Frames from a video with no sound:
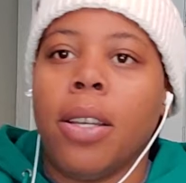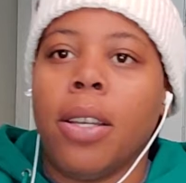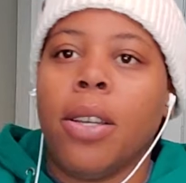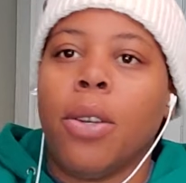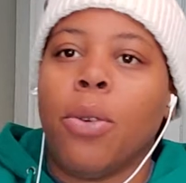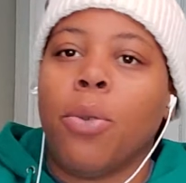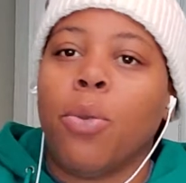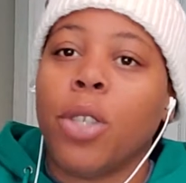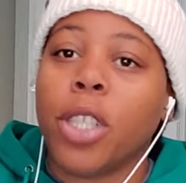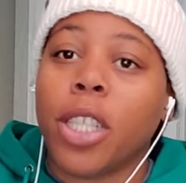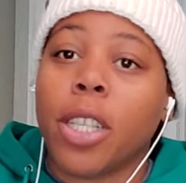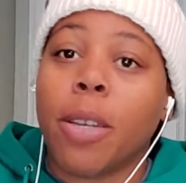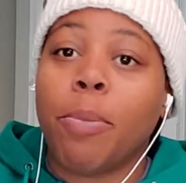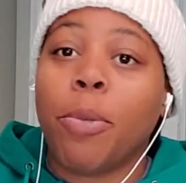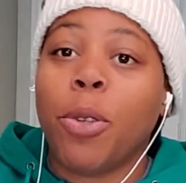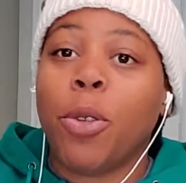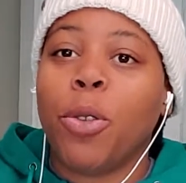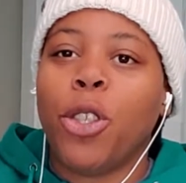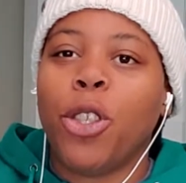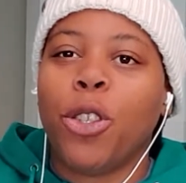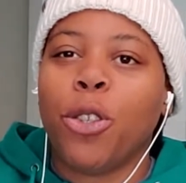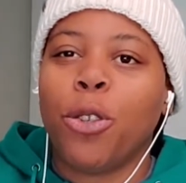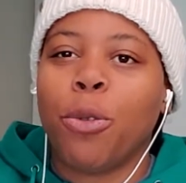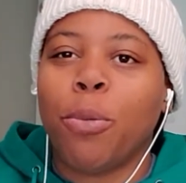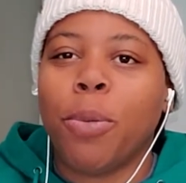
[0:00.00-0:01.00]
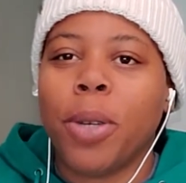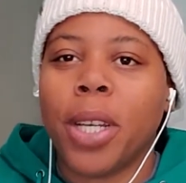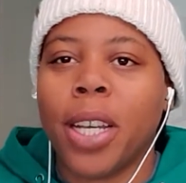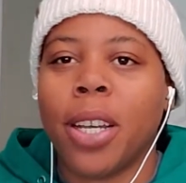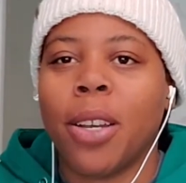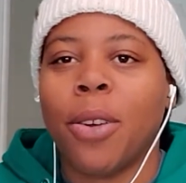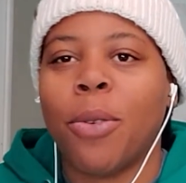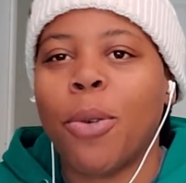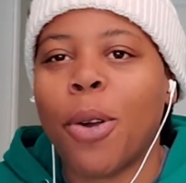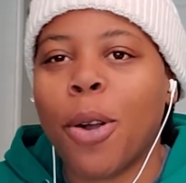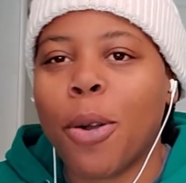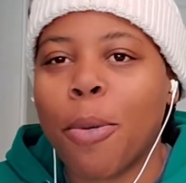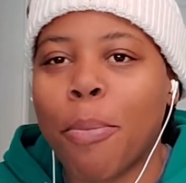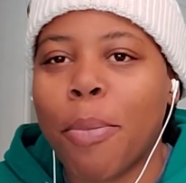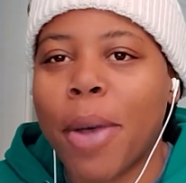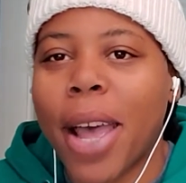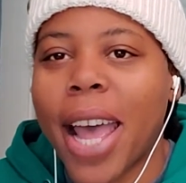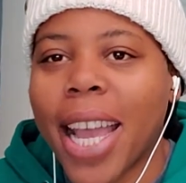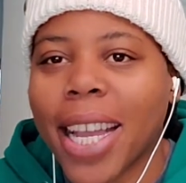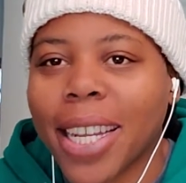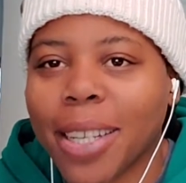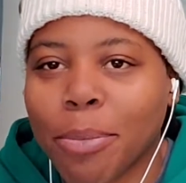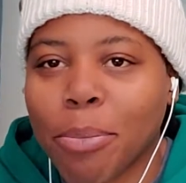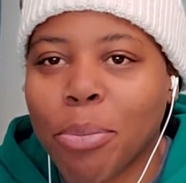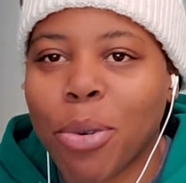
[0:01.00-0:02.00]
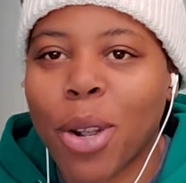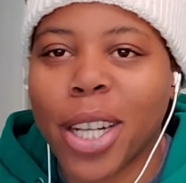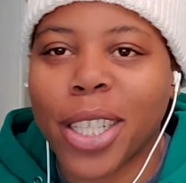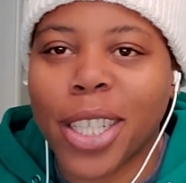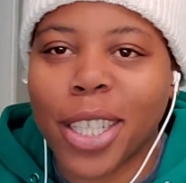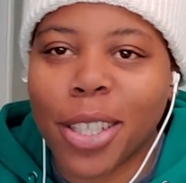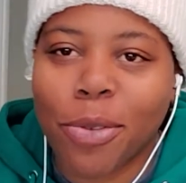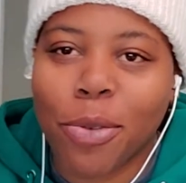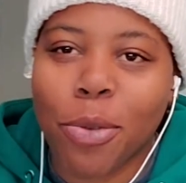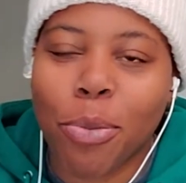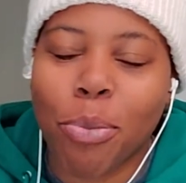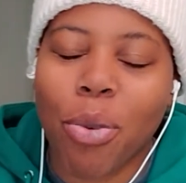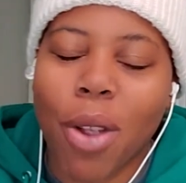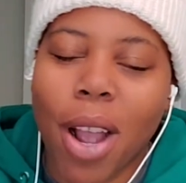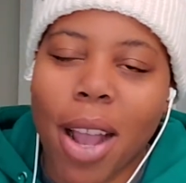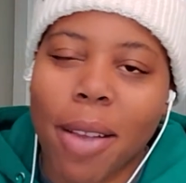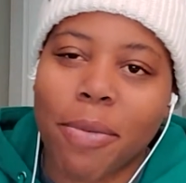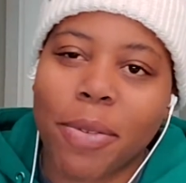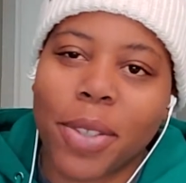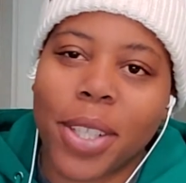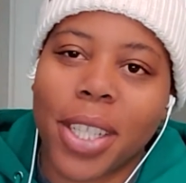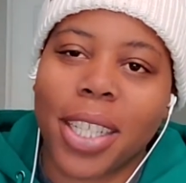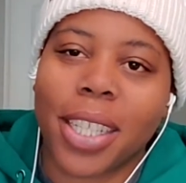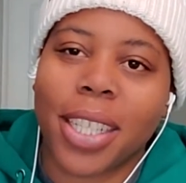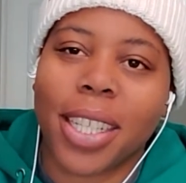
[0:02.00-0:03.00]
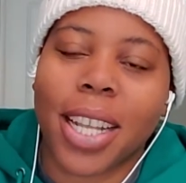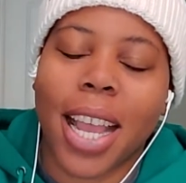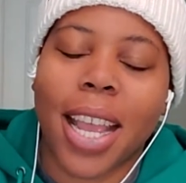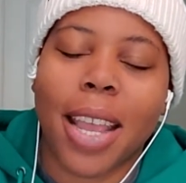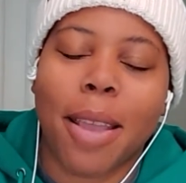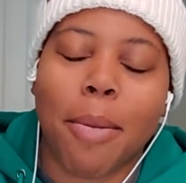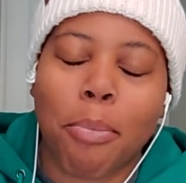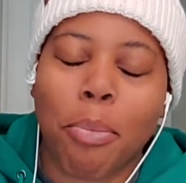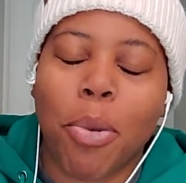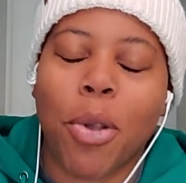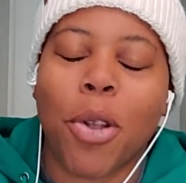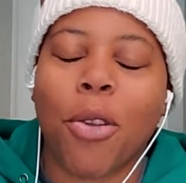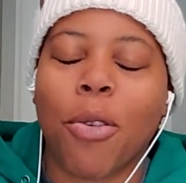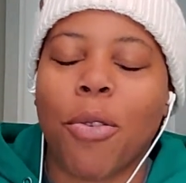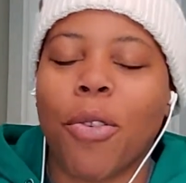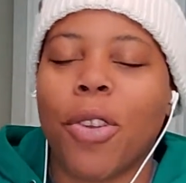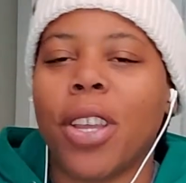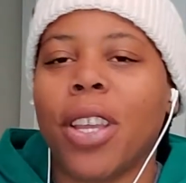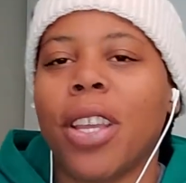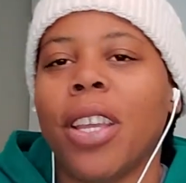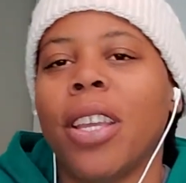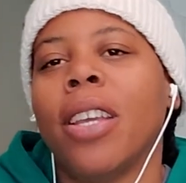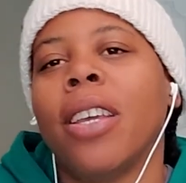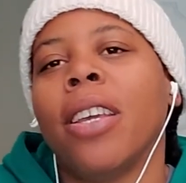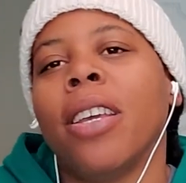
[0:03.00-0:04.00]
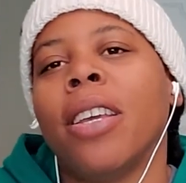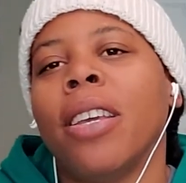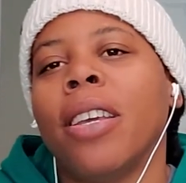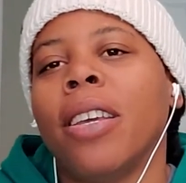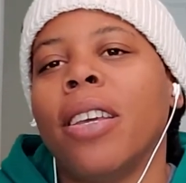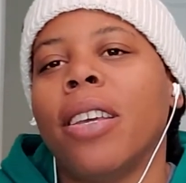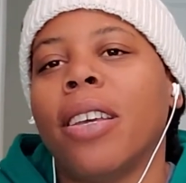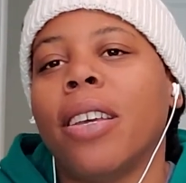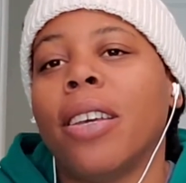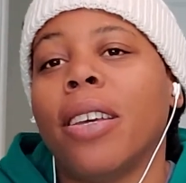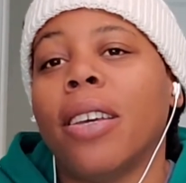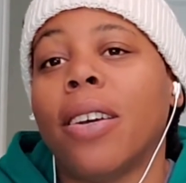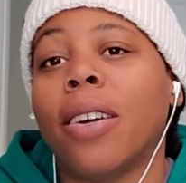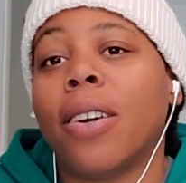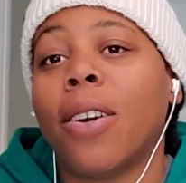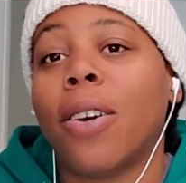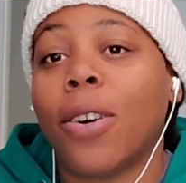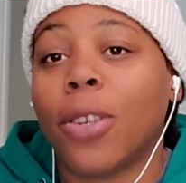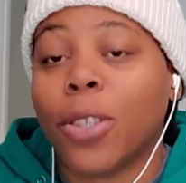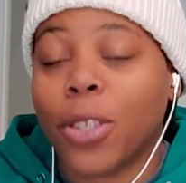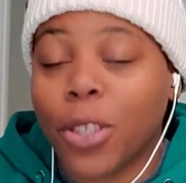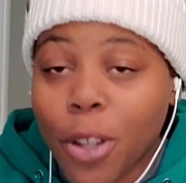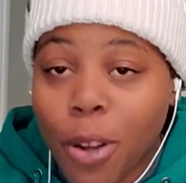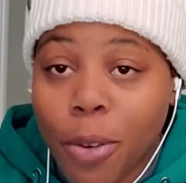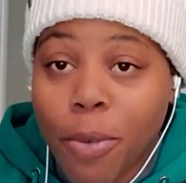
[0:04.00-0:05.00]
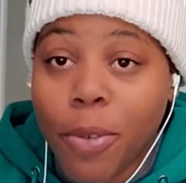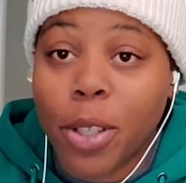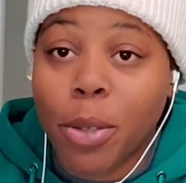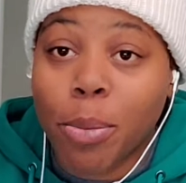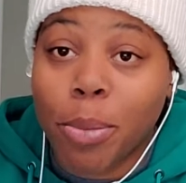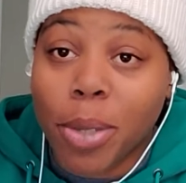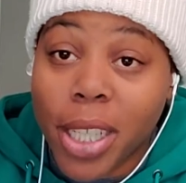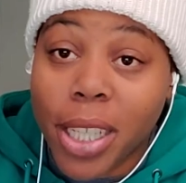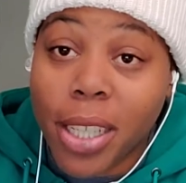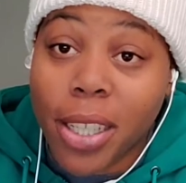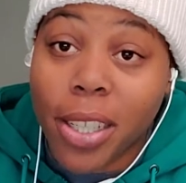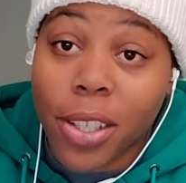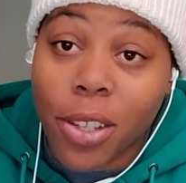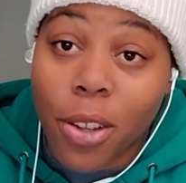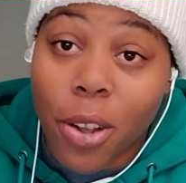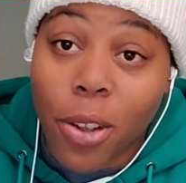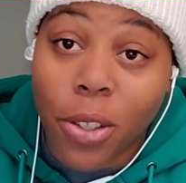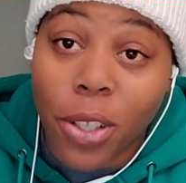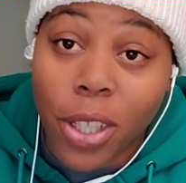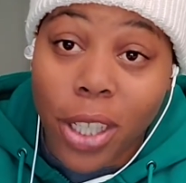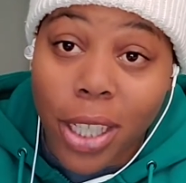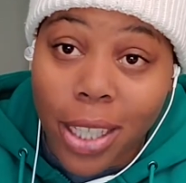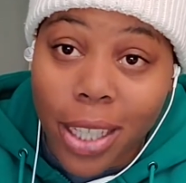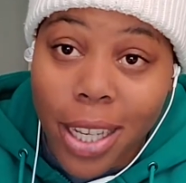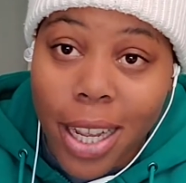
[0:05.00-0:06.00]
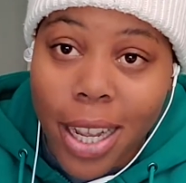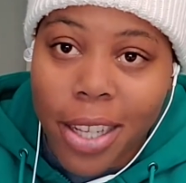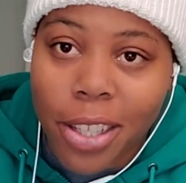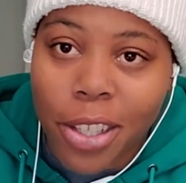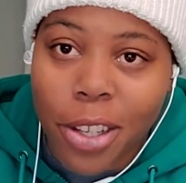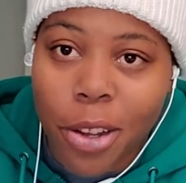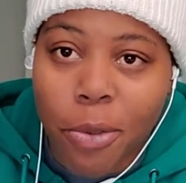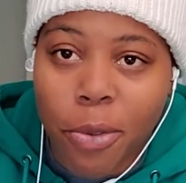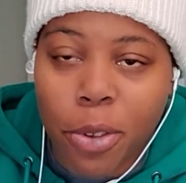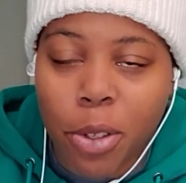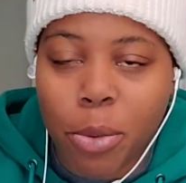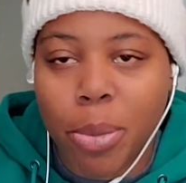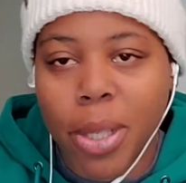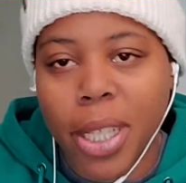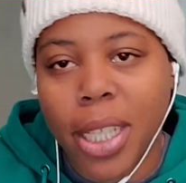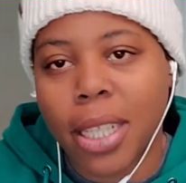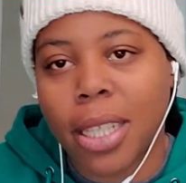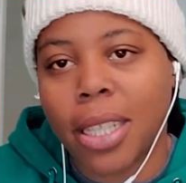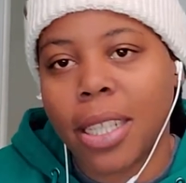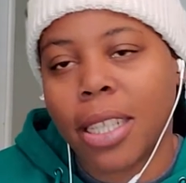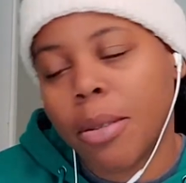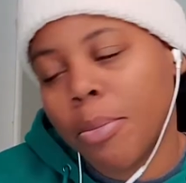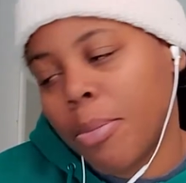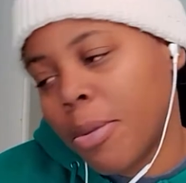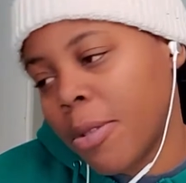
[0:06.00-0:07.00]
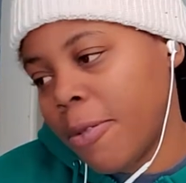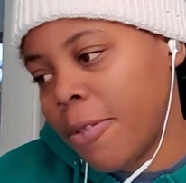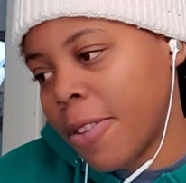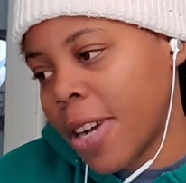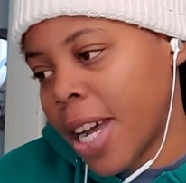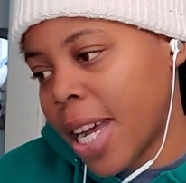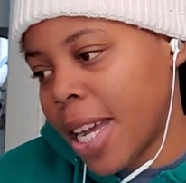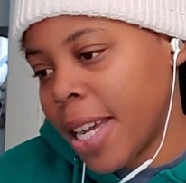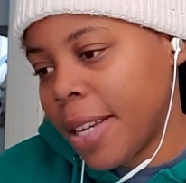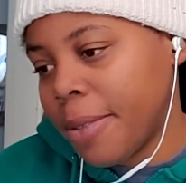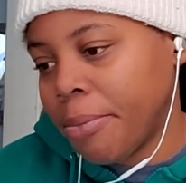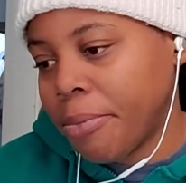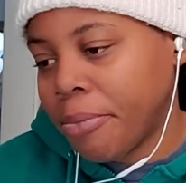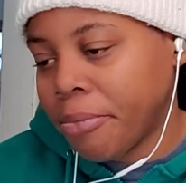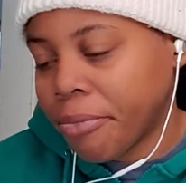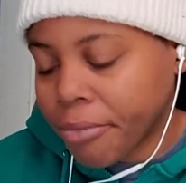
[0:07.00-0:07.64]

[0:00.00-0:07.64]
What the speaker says: What's up, YouTube? Welcome back. Process for Profits. I am Puri. All service business, all success, service business simplified.